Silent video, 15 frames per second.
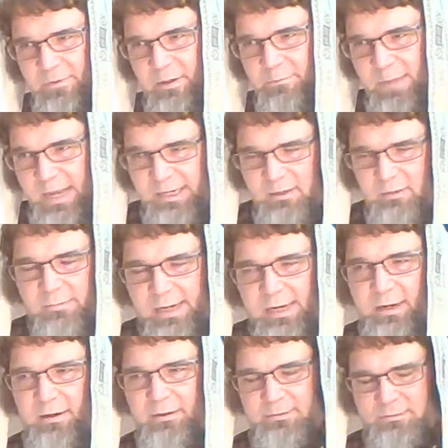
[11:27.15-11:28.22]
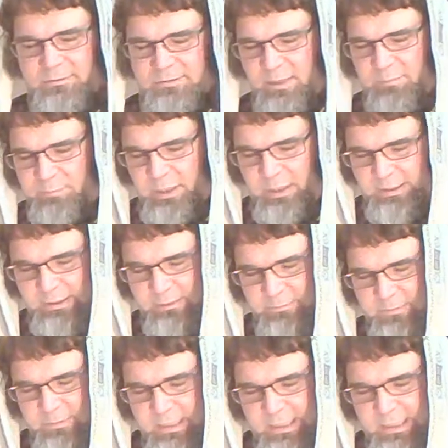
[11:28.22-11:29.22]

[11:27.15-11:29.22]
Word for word: Emmanuel upon him.